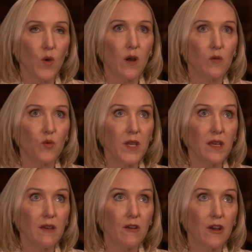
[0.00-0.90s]
Well,
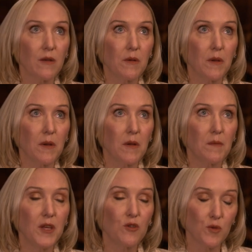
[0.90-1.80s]
we.
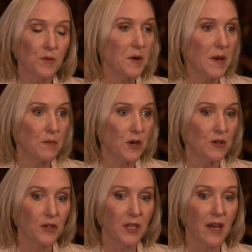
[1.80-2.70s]
Peter Bourbeau, my
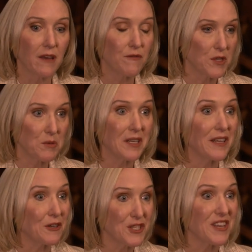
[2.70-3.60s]
partner, and I
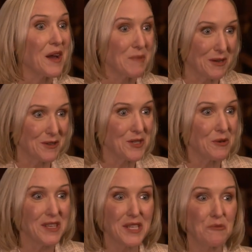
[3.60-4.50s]
fundamentally are stock pickers.
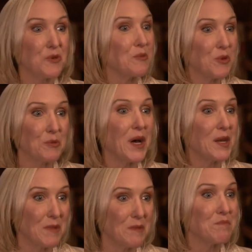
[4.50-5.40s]
So mm-hmm. I say mm-hmm. we're, we're
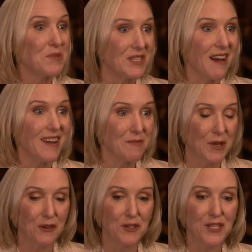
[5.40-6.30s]
bottom up stock
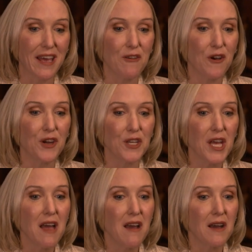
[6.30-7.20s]
pickers at
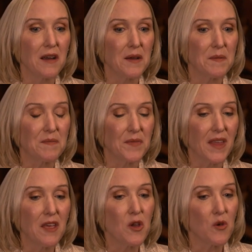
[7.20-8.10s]
heart. Um,
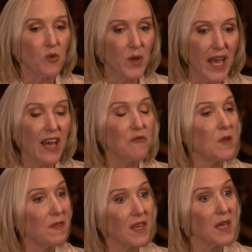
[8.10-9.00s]
we have
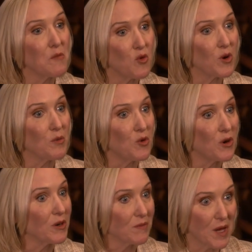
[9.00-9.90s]
been thinking more and
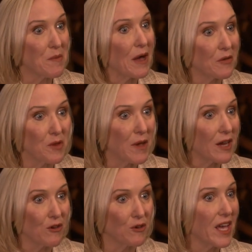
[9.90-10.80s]
more about the
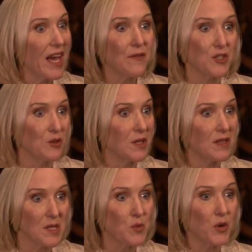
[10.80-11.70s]
macro. You have to
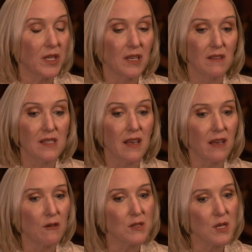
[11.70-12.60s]
at this point right. in the
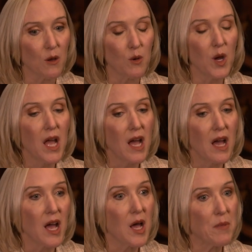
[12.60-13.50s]
cycle. So
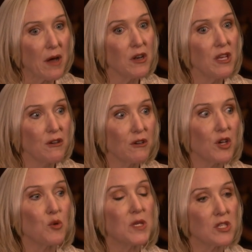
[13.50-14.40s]
about a year
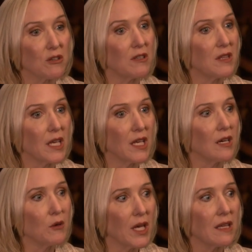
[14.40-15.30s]
ago, we started
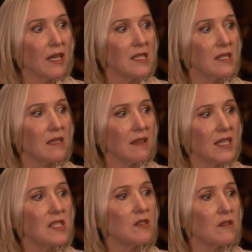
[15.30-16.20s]
thinking, okay, let's
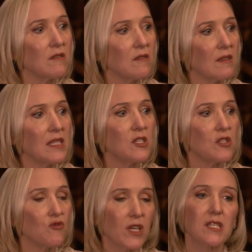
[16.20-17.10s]
let's let's
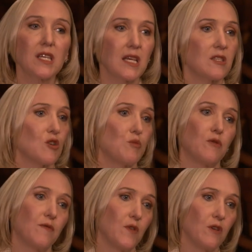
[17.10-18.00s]
stress test our
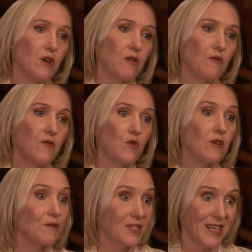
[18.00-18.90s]
portfolio
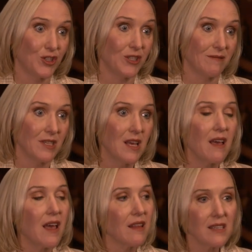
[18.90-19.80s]
for a recession mm-hmm.
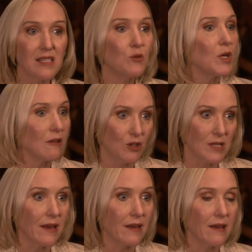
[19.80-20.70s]
and let's see what it
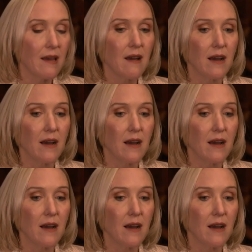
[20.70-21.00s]
looks like.